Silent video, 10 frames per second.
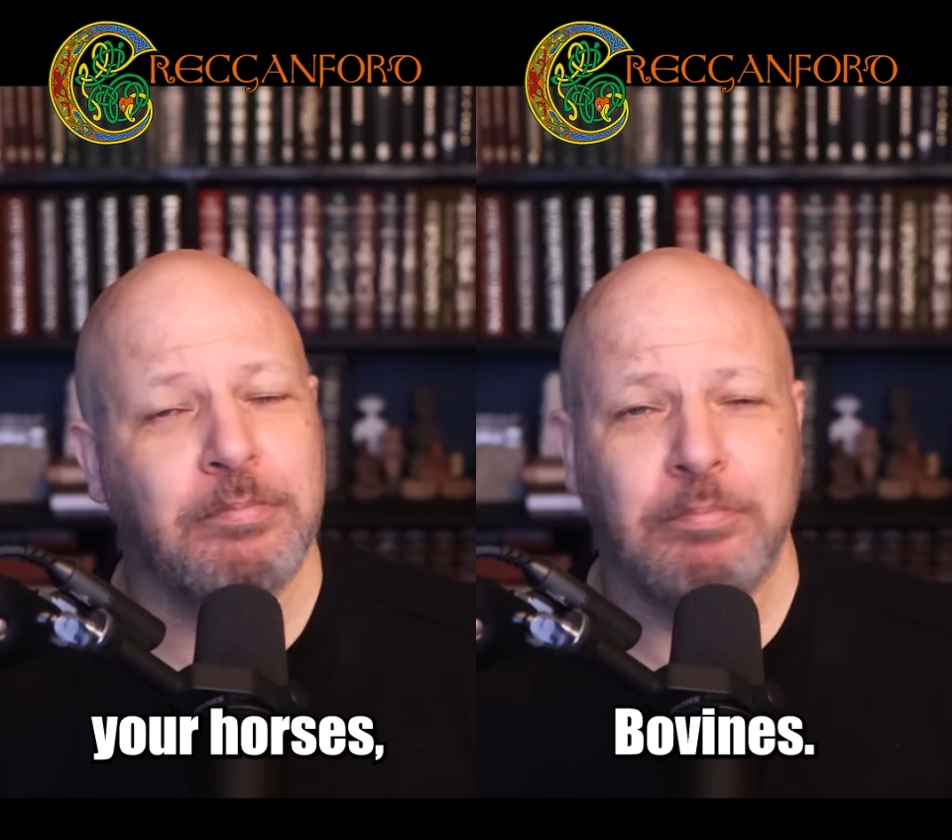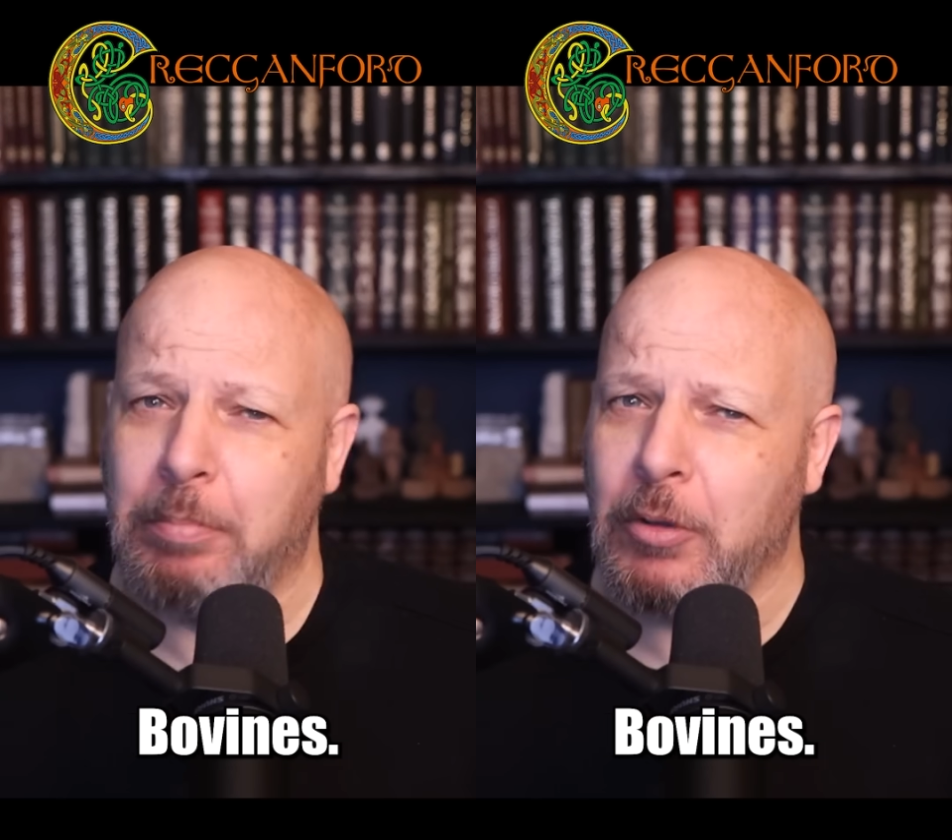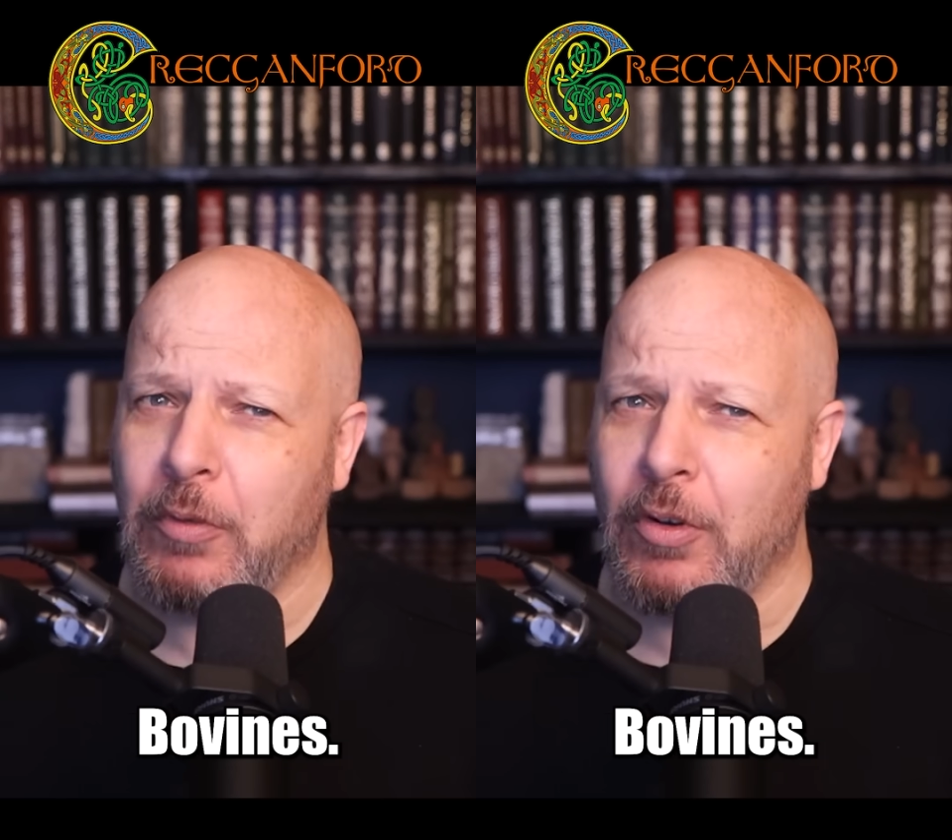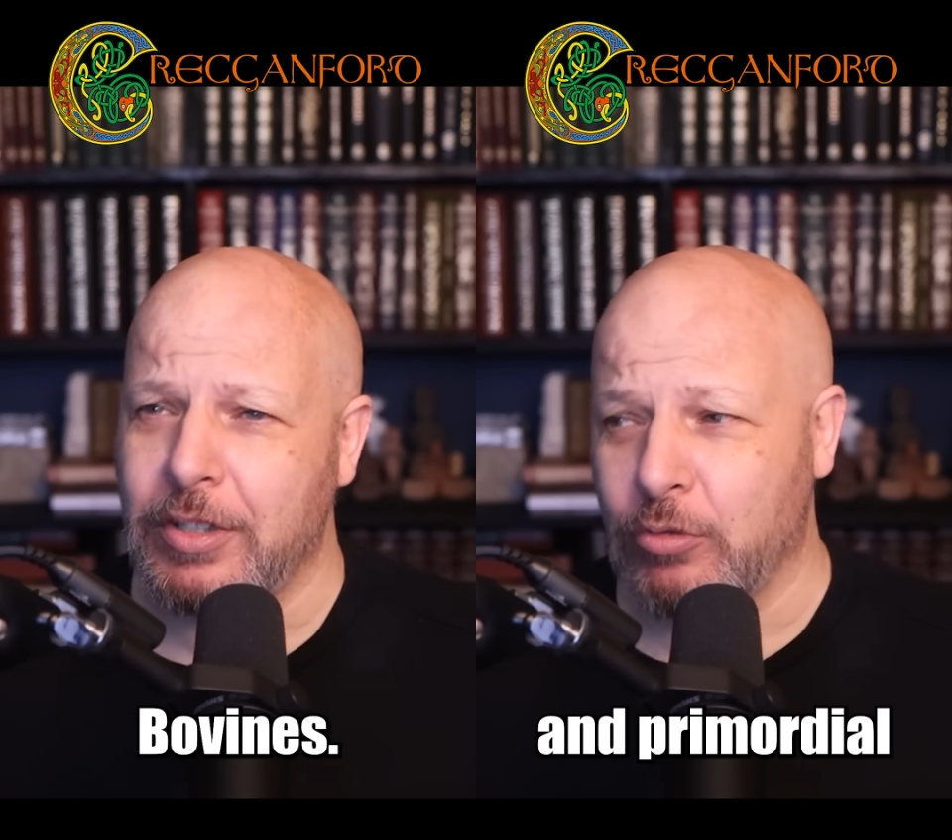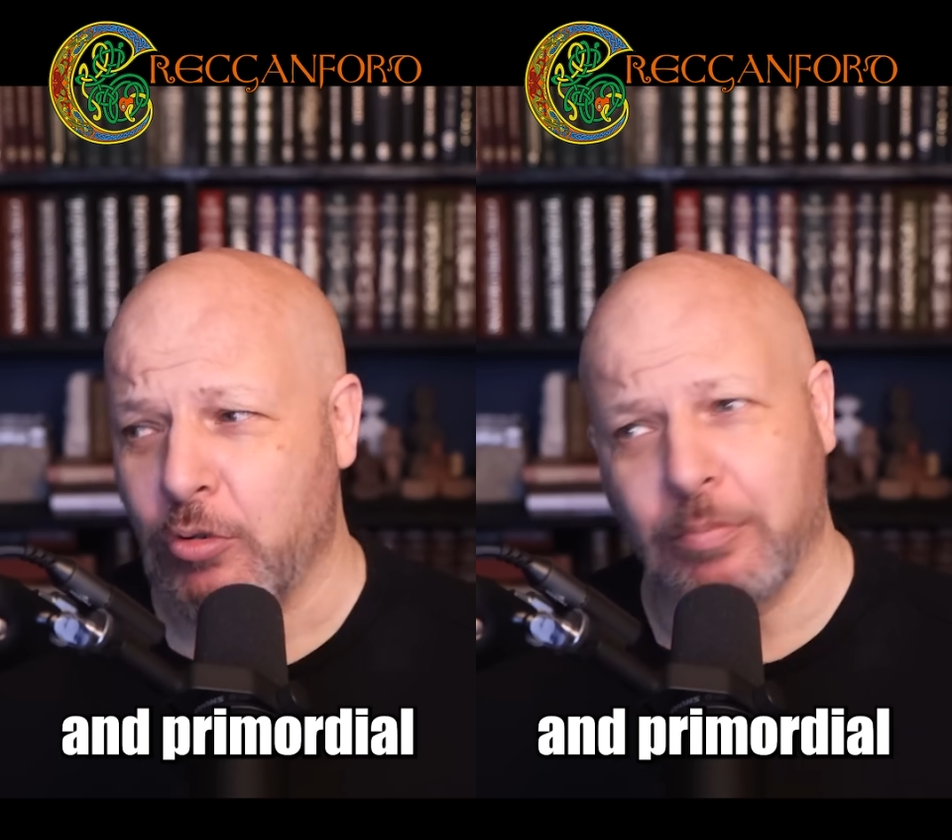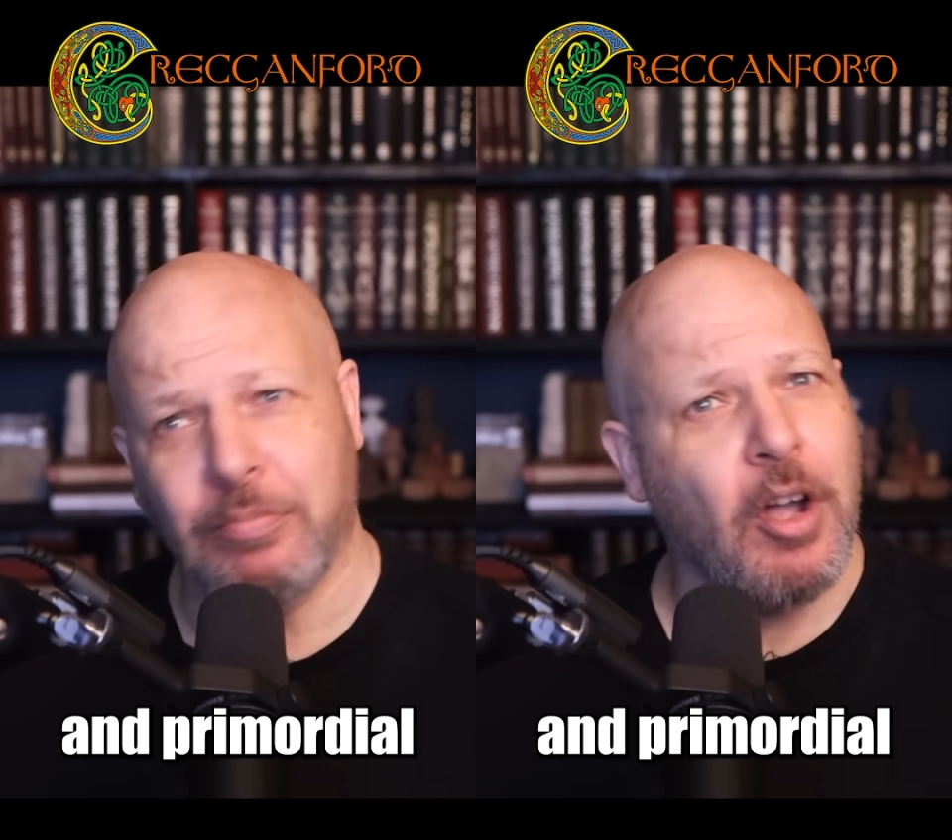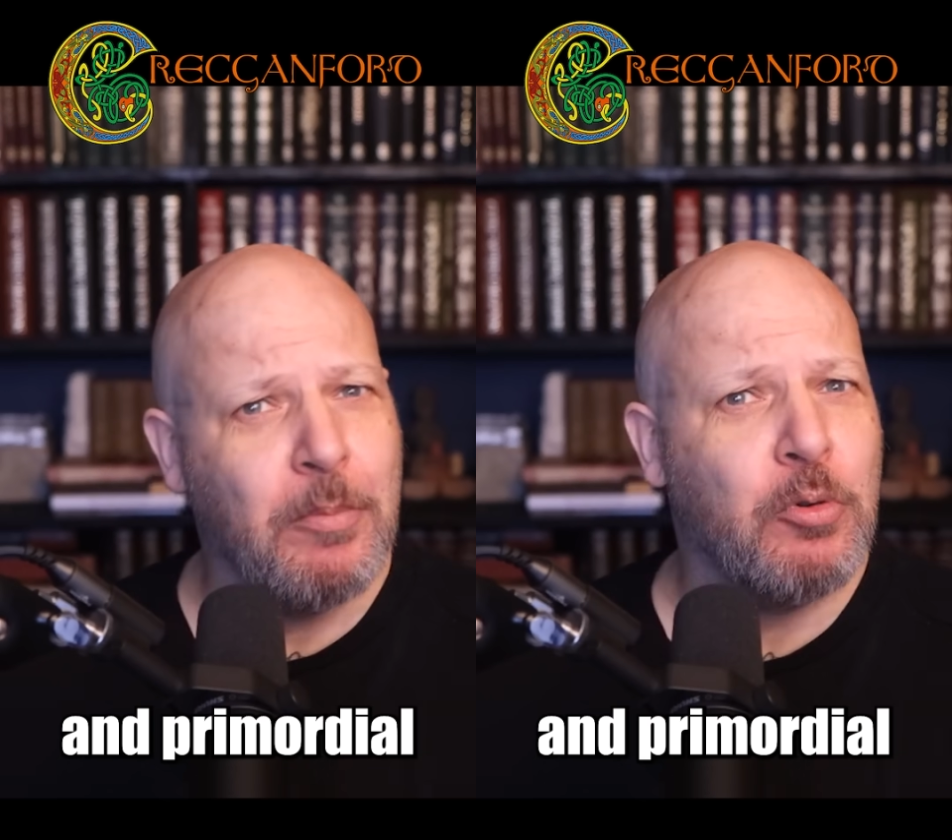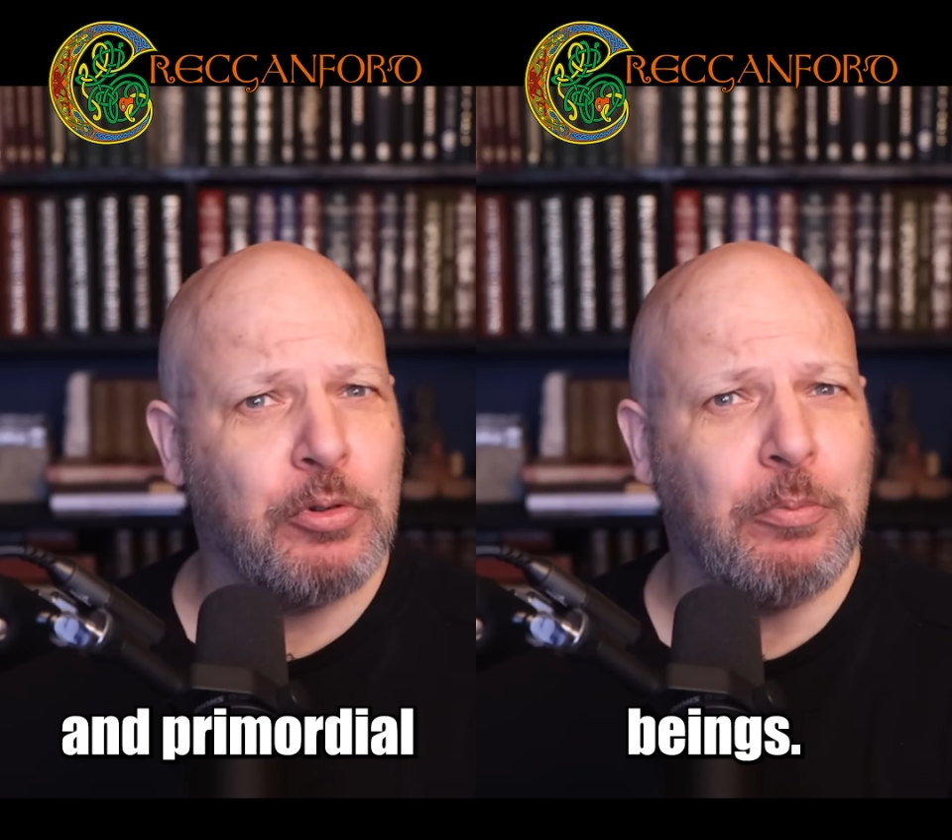bovines or
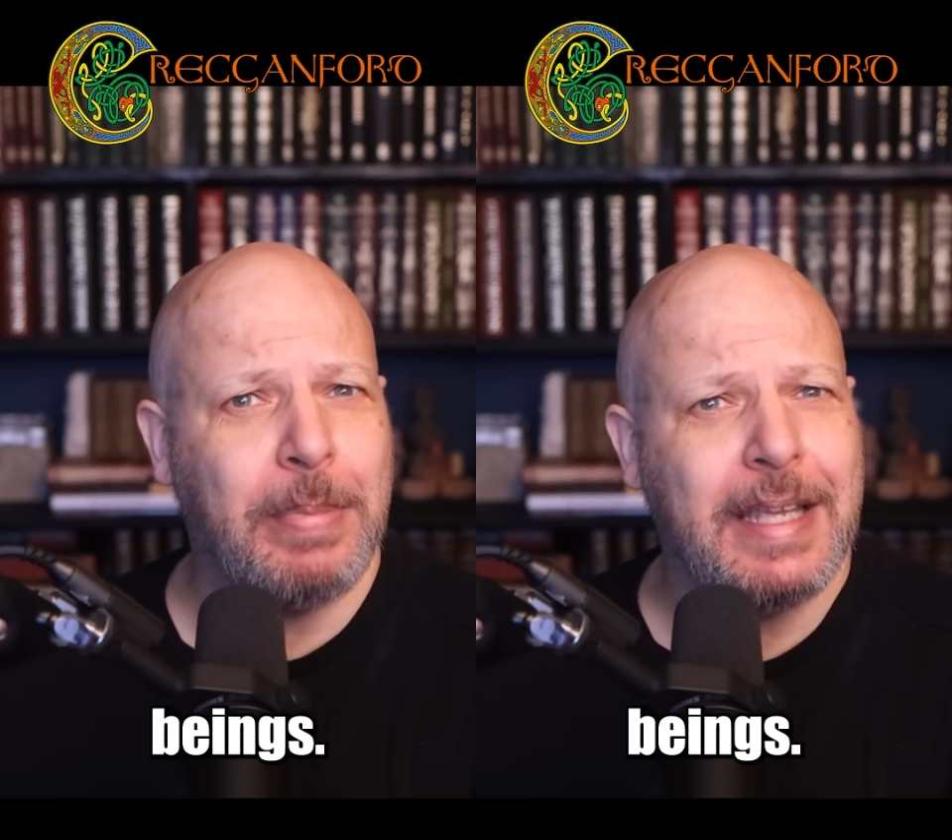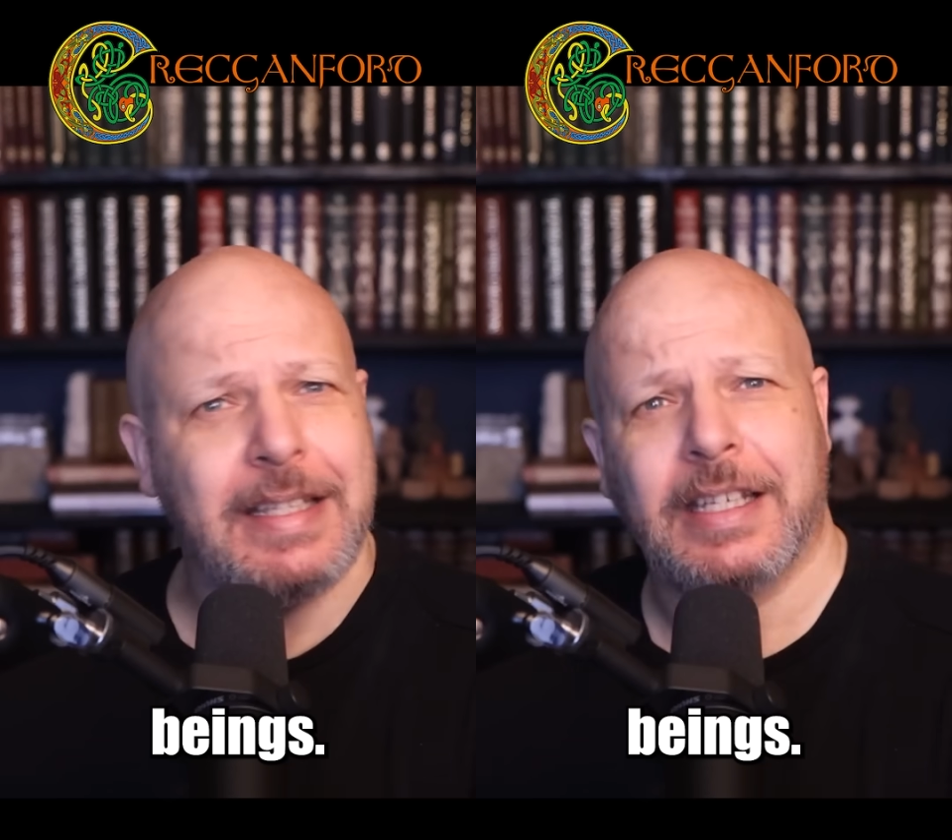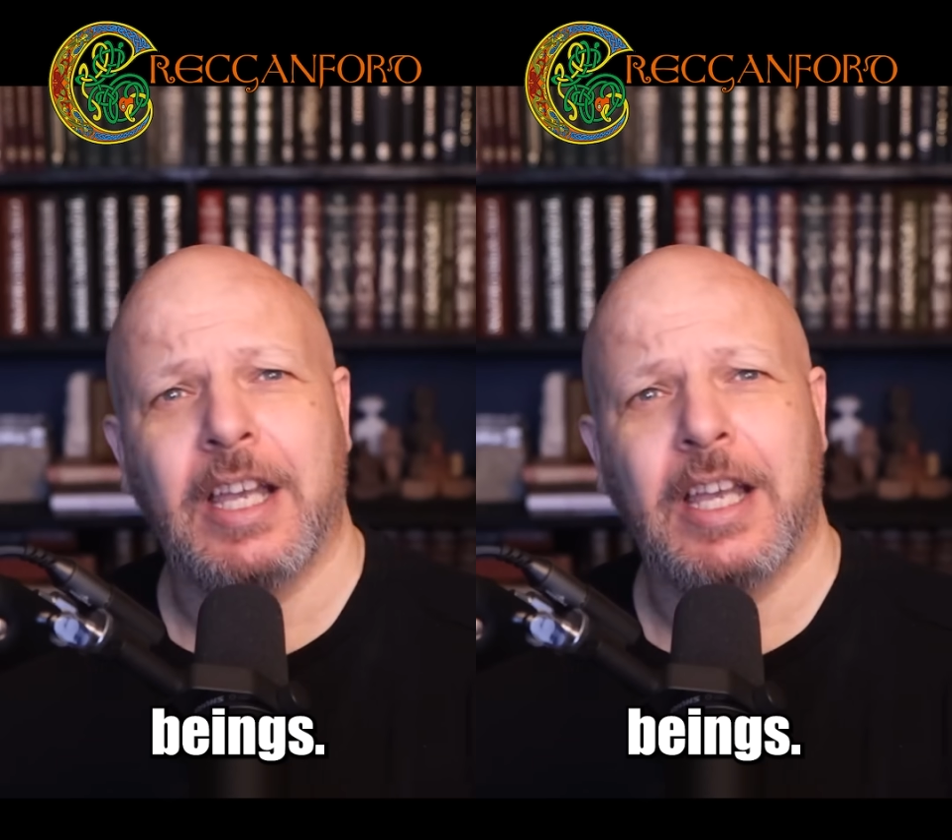primordial beings,